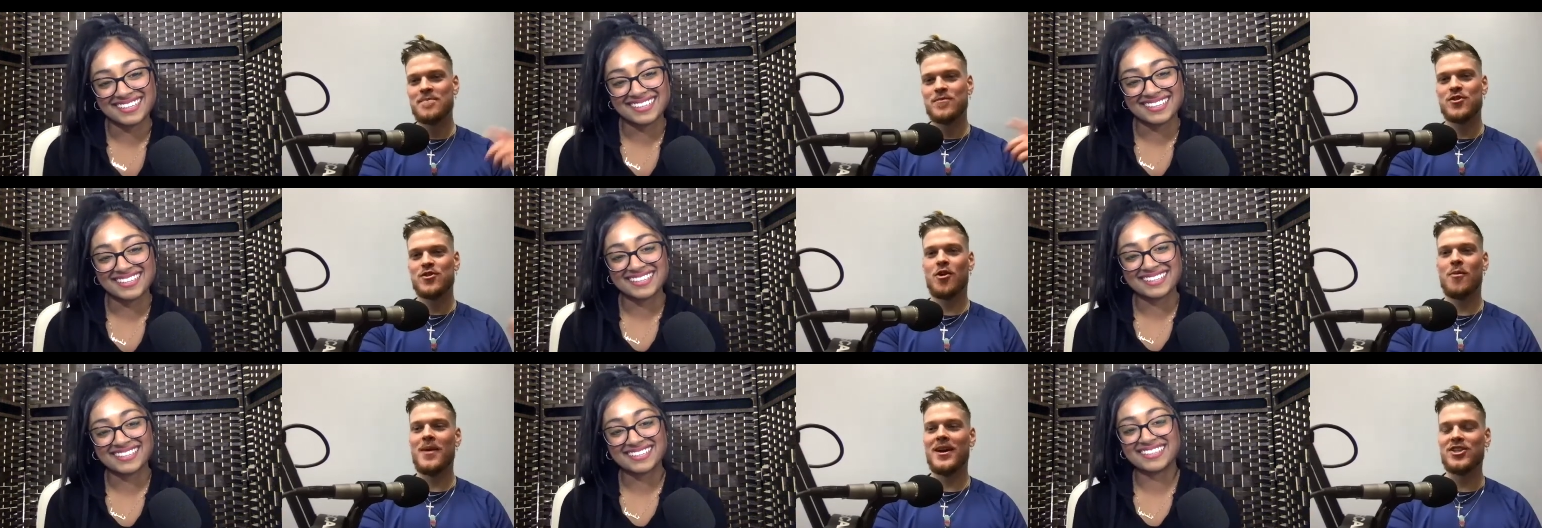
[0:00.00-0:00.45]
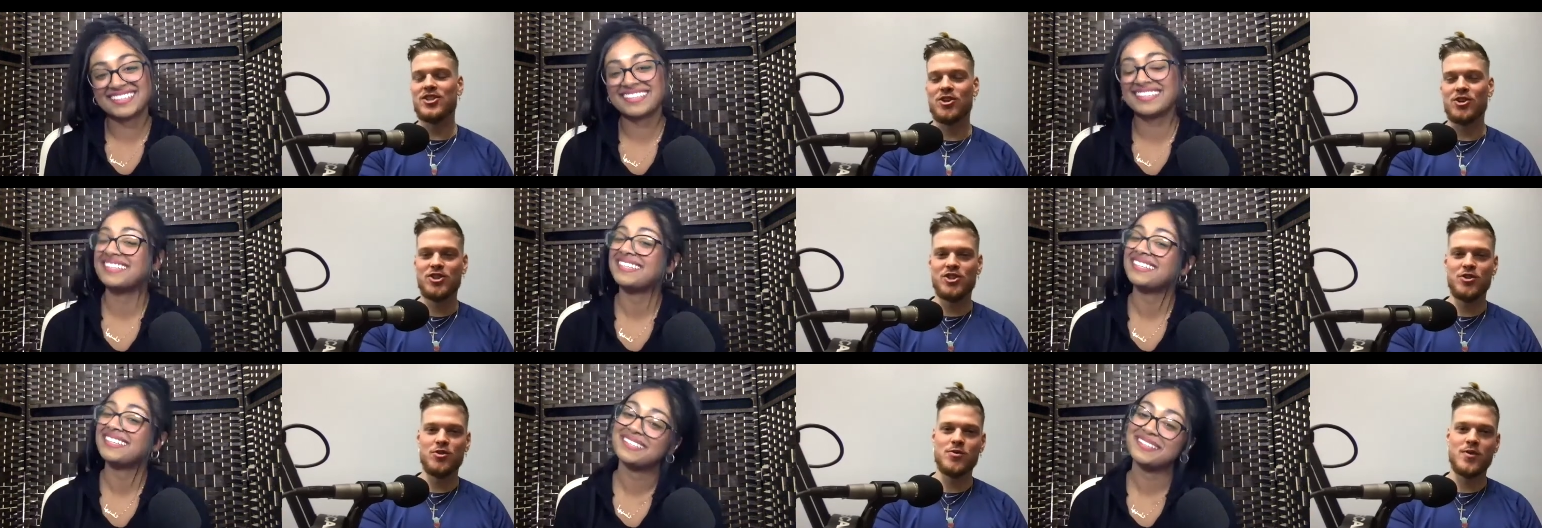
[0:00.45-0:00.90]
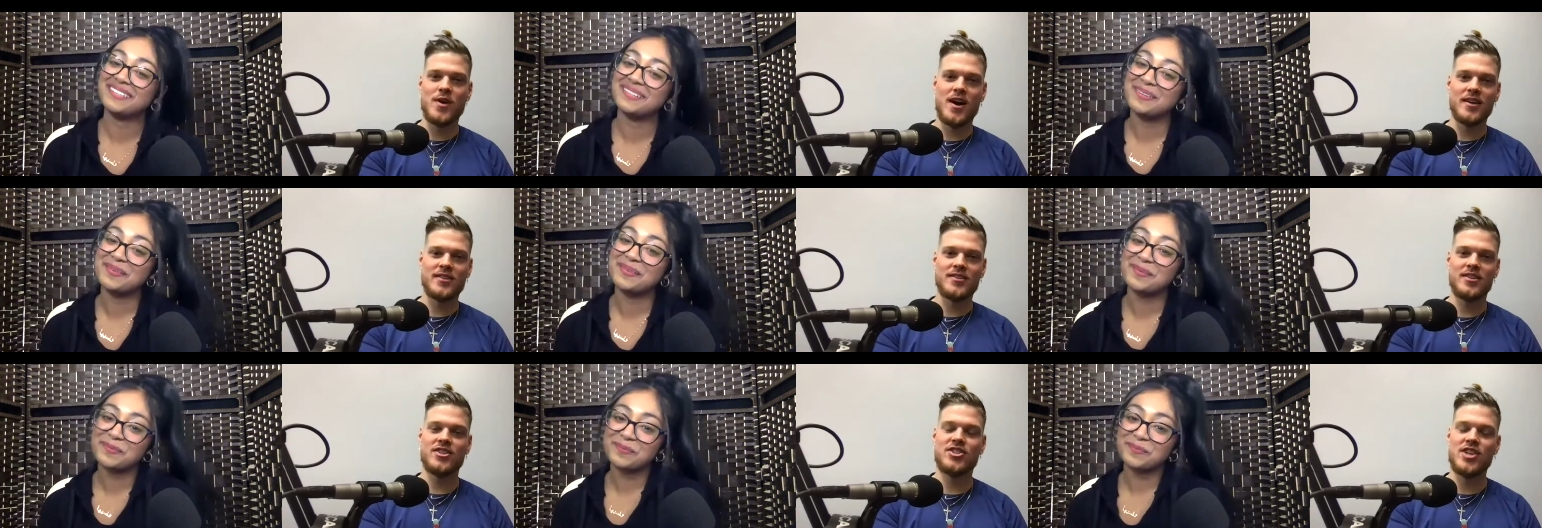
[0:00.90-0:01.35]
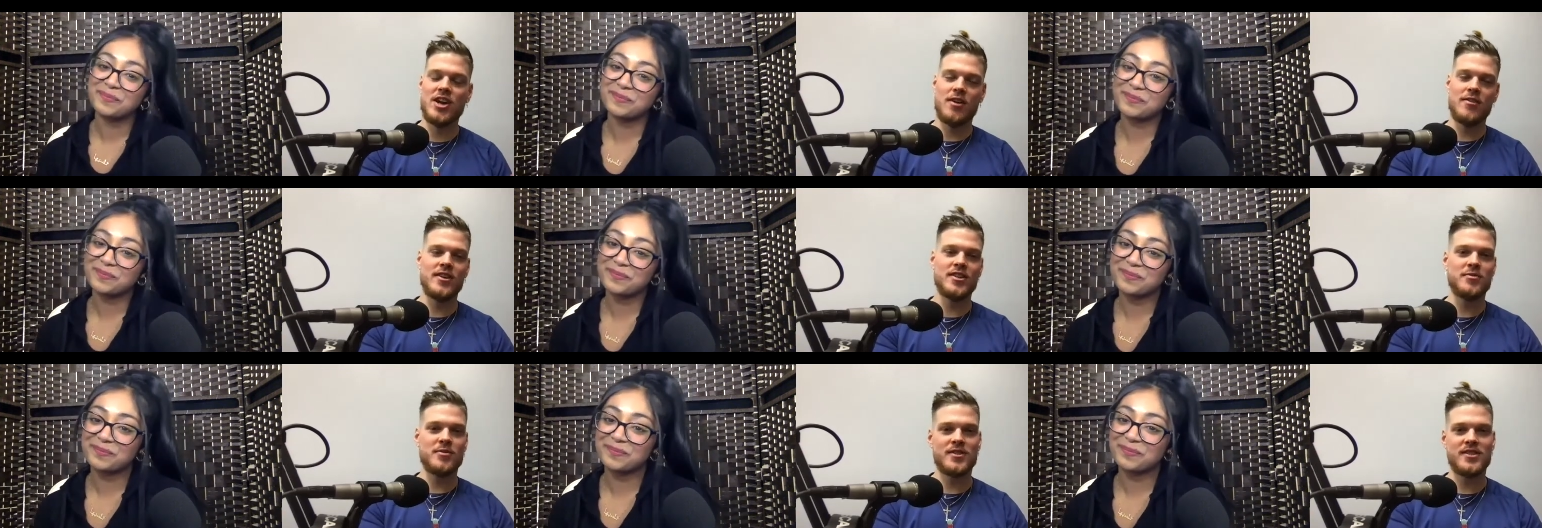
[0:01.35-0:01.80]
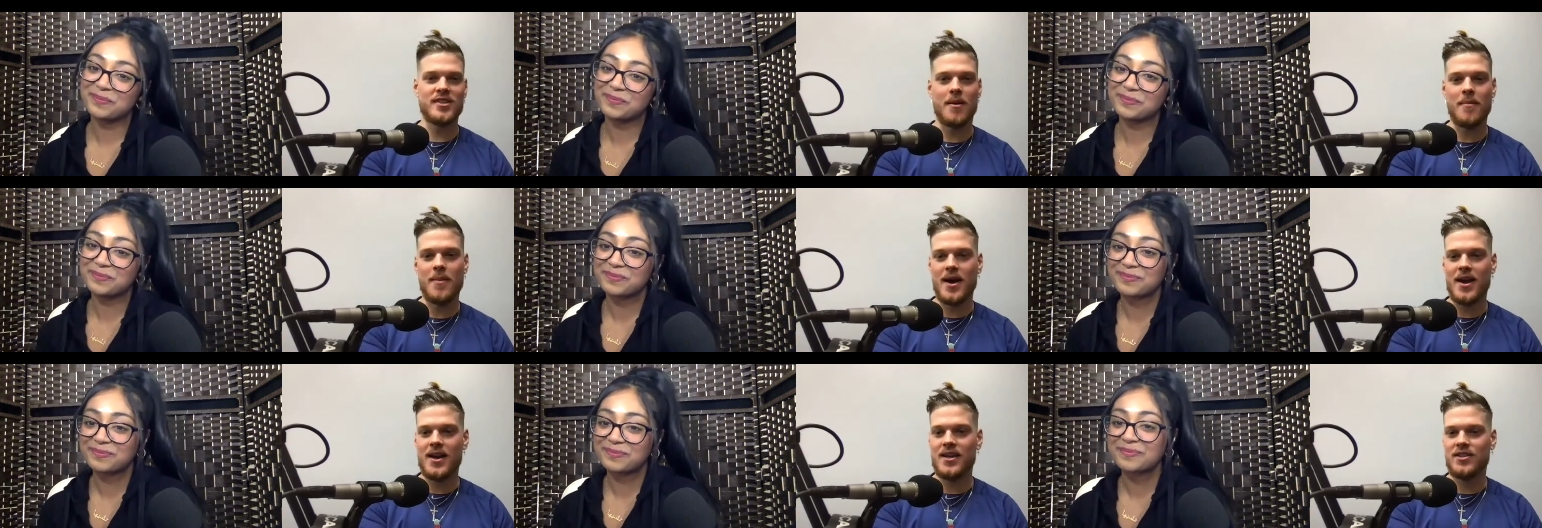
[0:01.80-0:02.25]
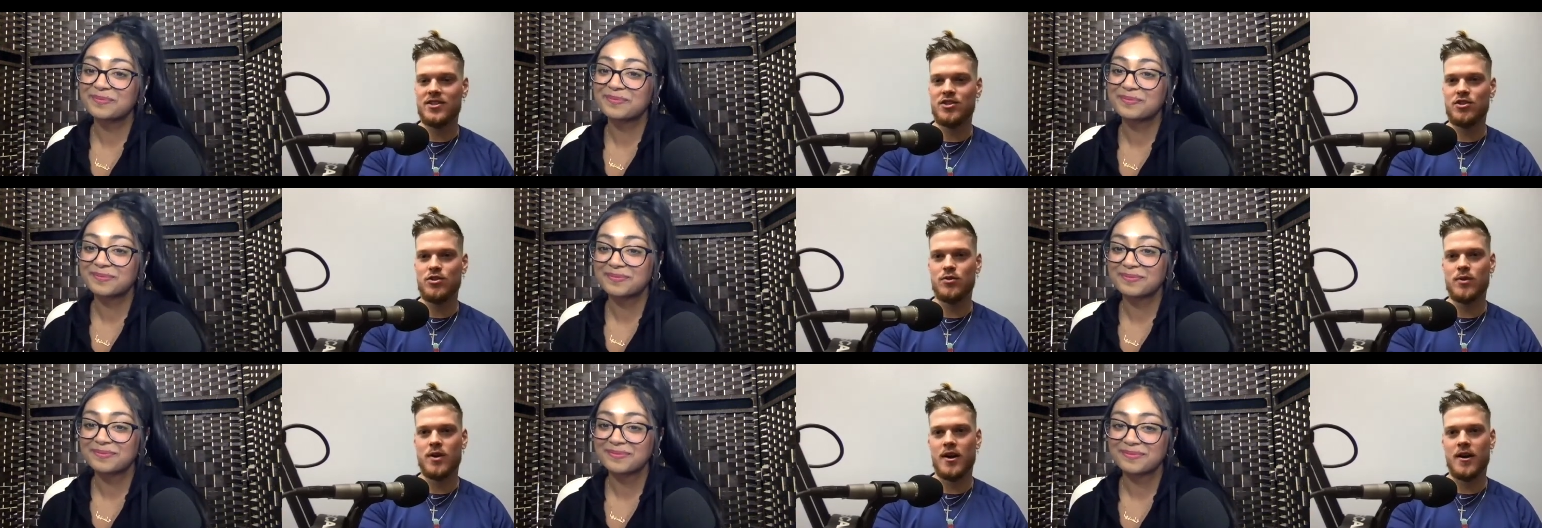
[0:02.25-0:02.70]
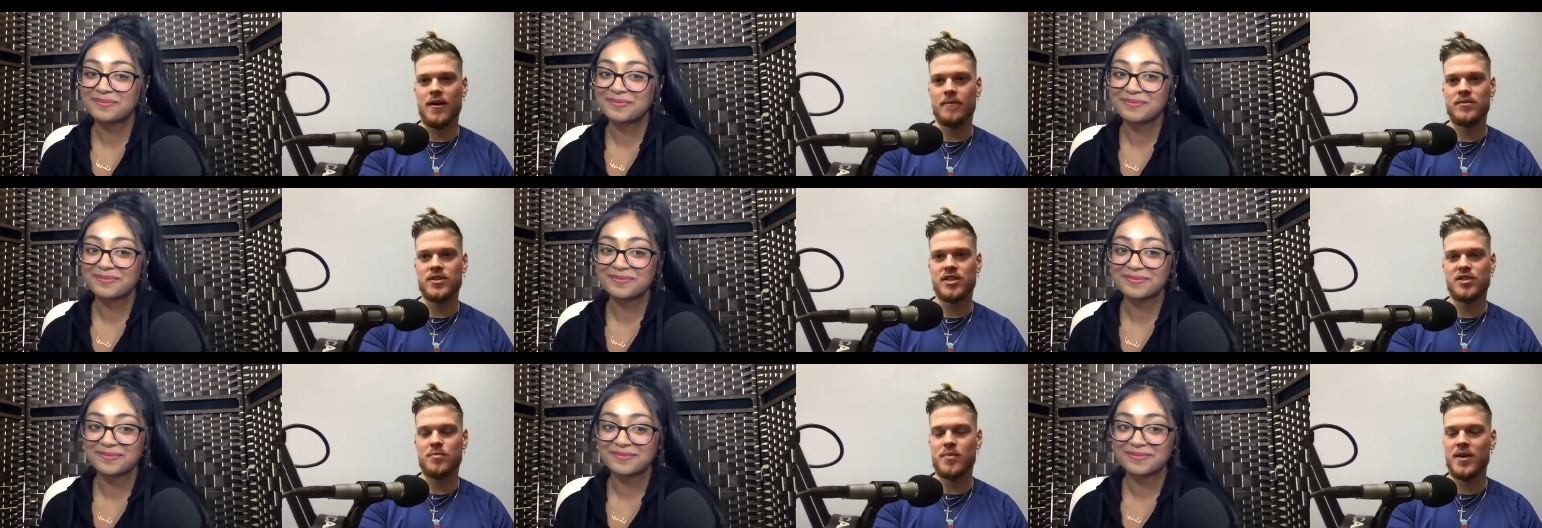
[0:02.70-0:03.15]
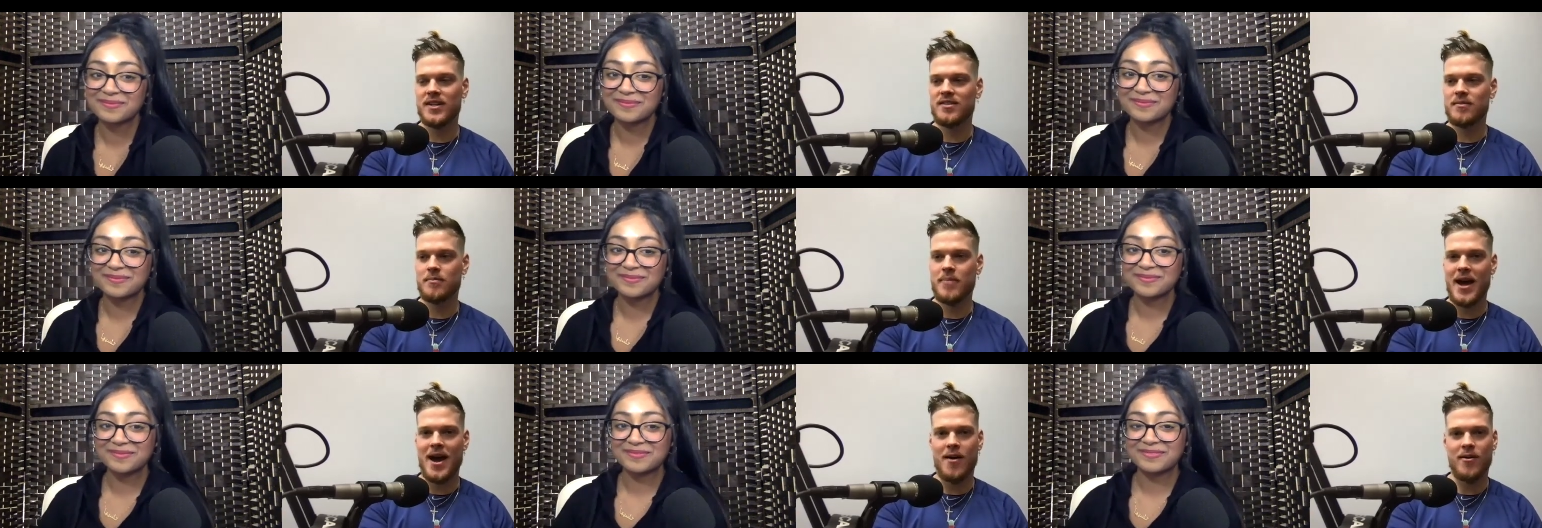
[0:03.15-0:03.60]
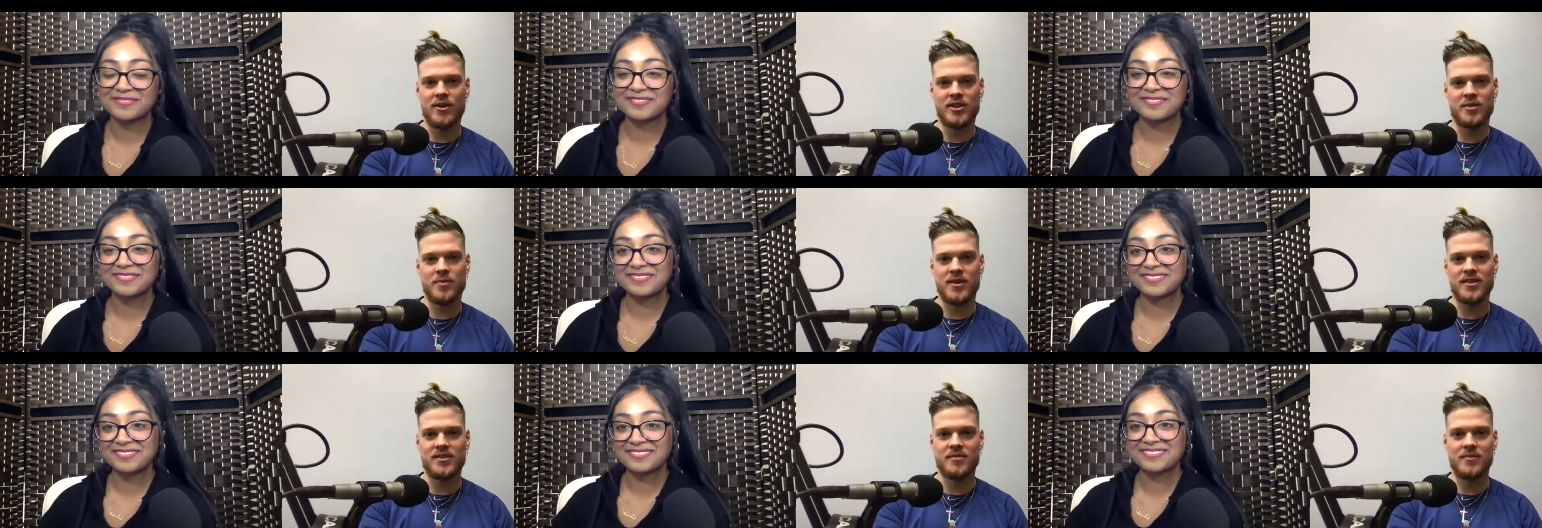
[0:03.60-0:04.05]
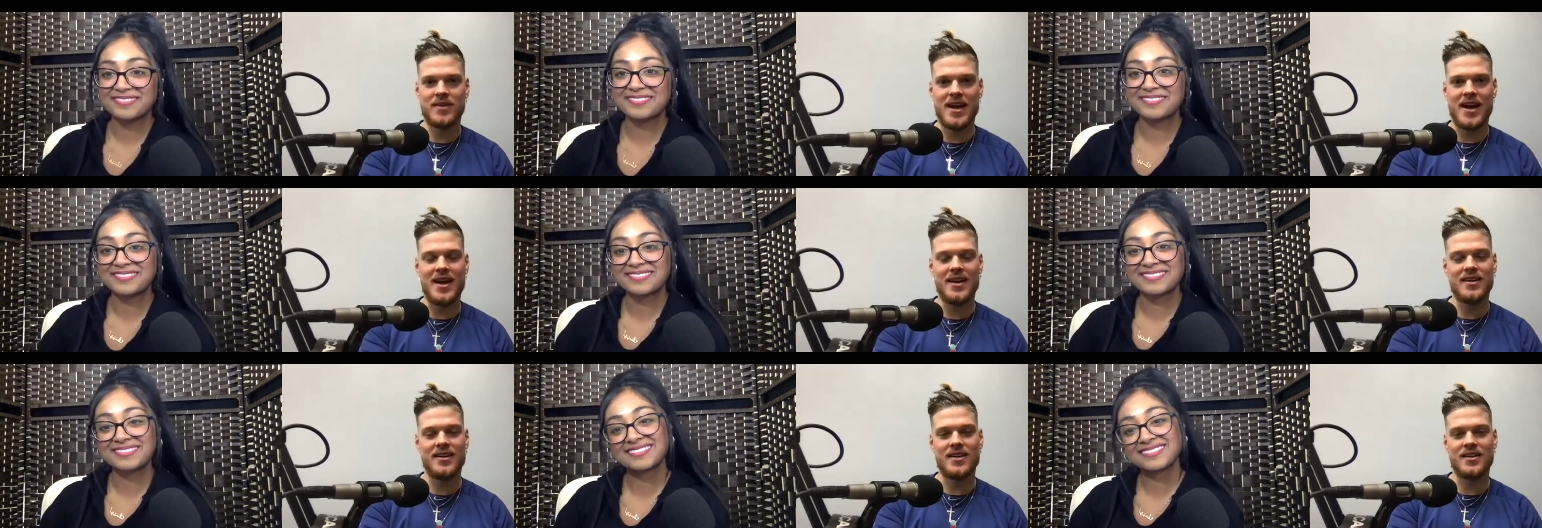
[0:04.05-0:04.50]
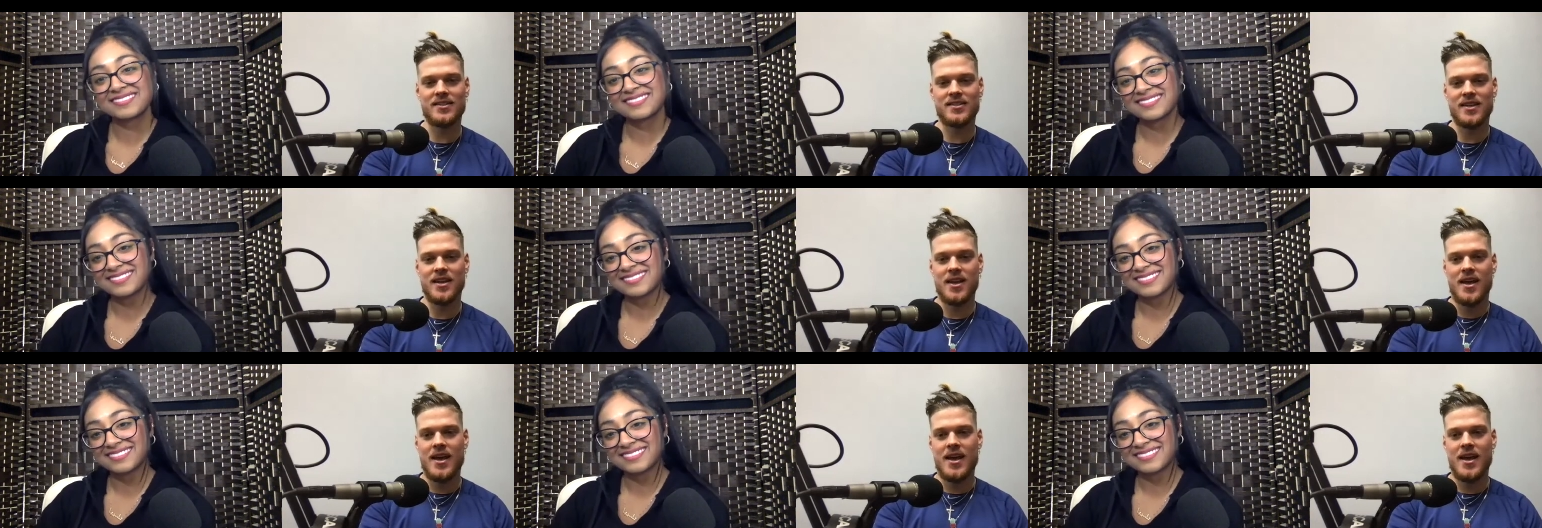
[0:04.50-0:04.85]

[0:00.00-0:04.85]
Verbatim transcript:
Speaker 1: go make sure to uh, to share this with somebody to um, to spread some power, spread some kindness,